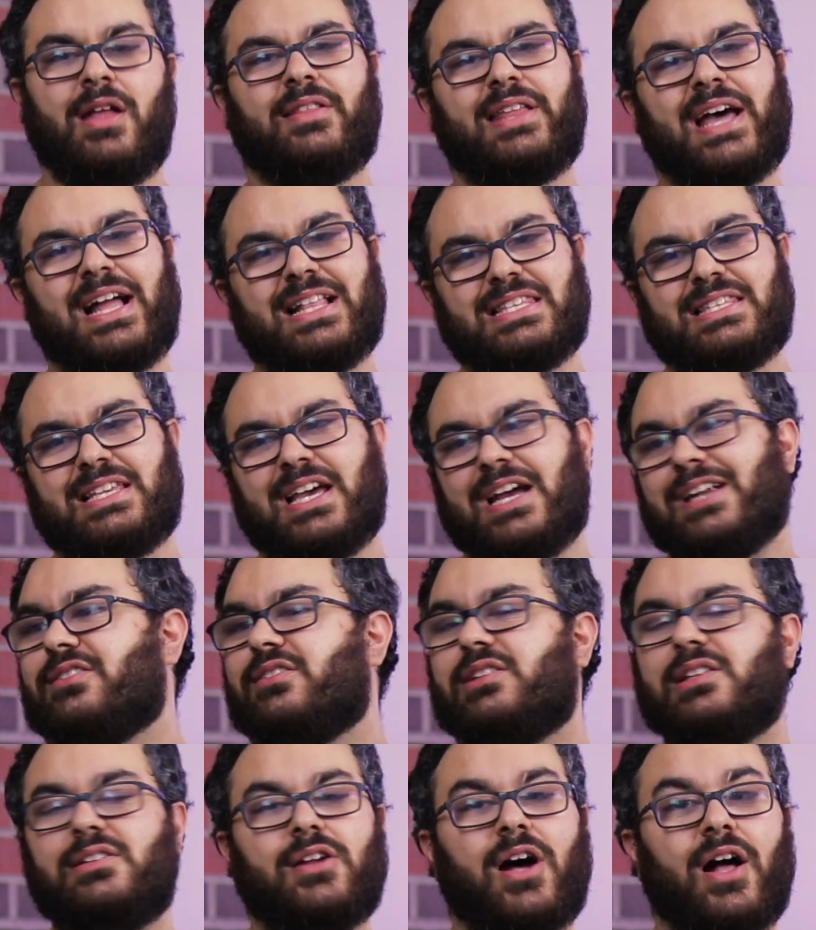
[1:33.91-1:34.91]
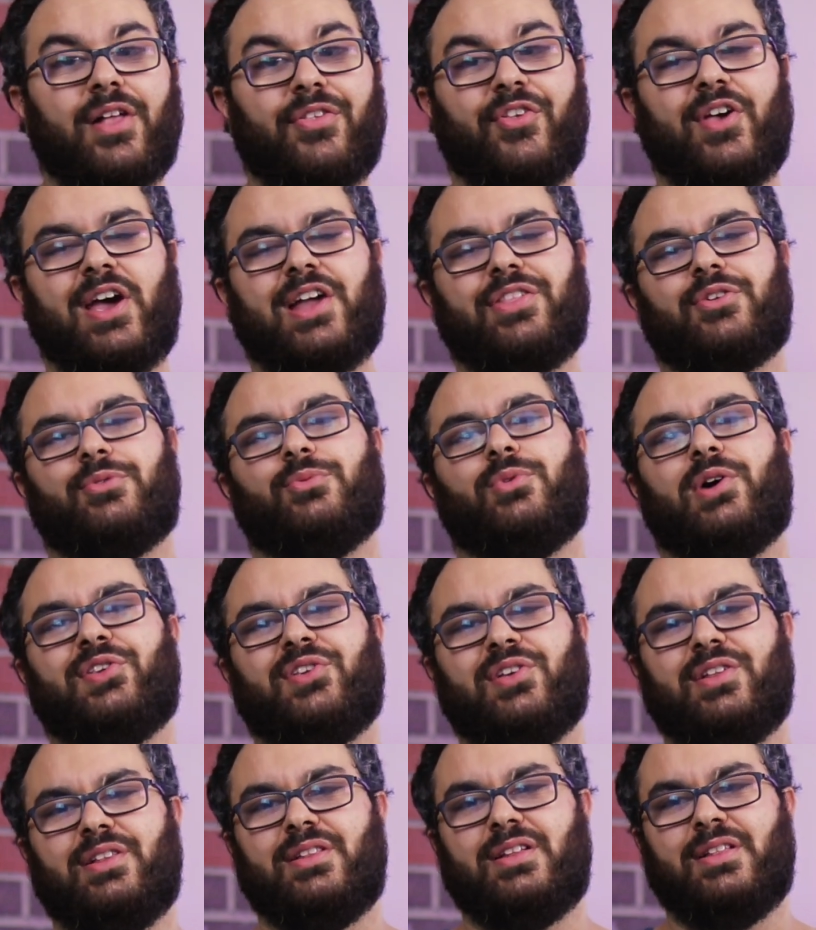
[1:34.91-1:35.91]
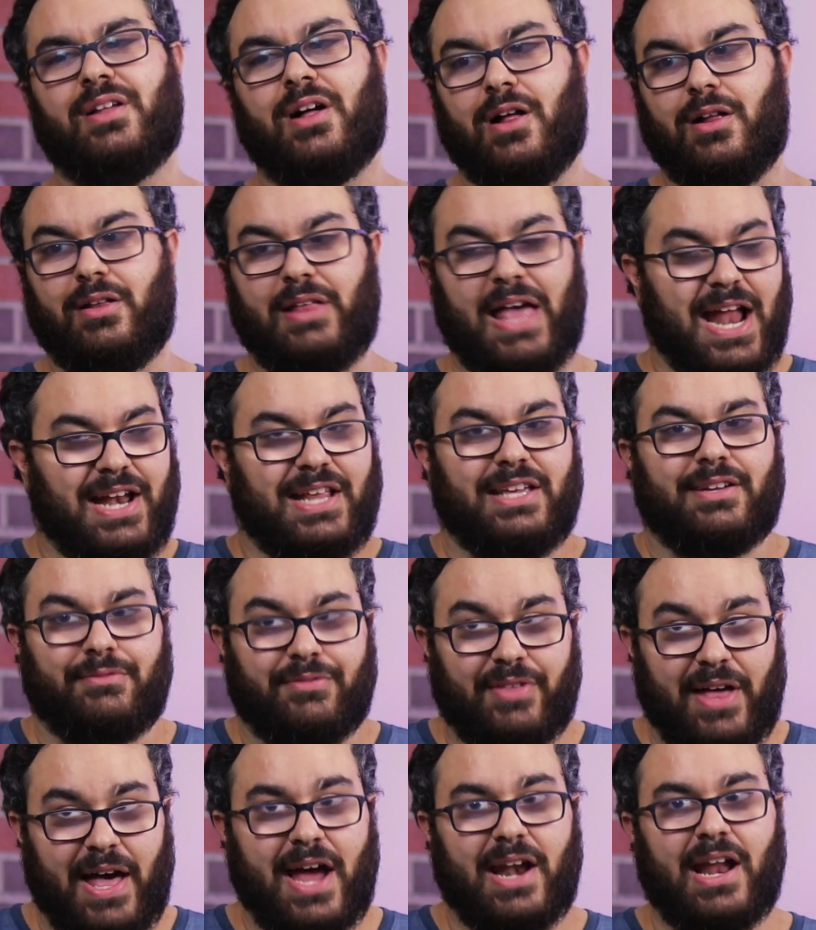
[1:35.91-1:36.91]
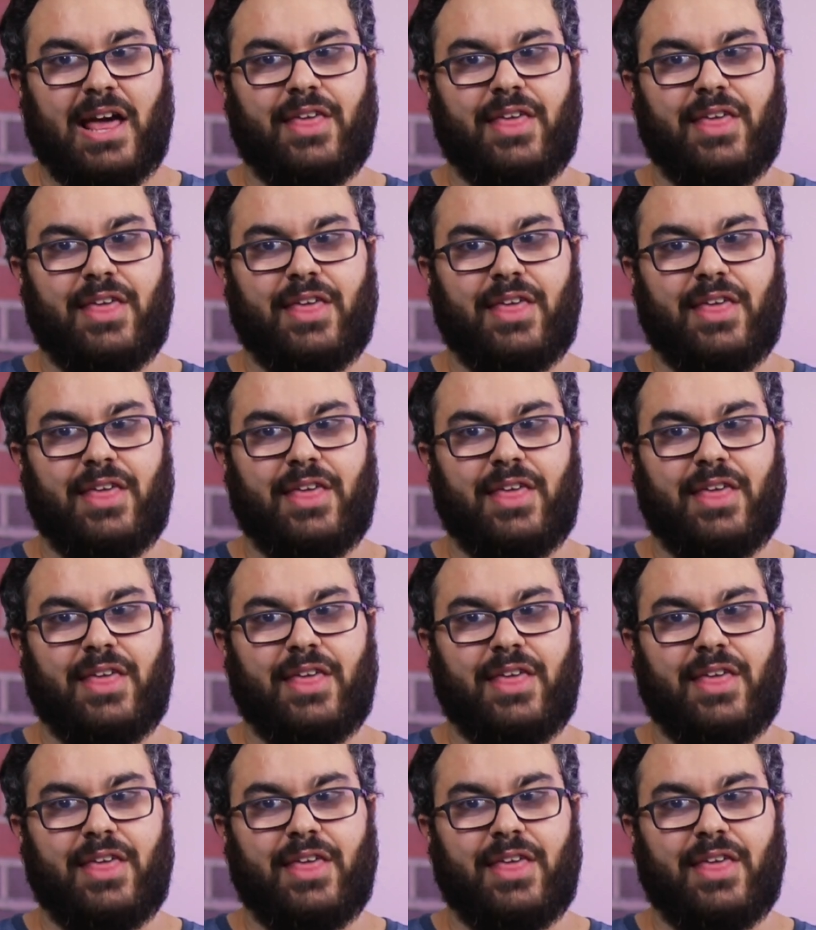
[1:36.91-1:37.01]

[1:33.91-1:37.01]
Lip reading: That said, not saying there wasn't any of that.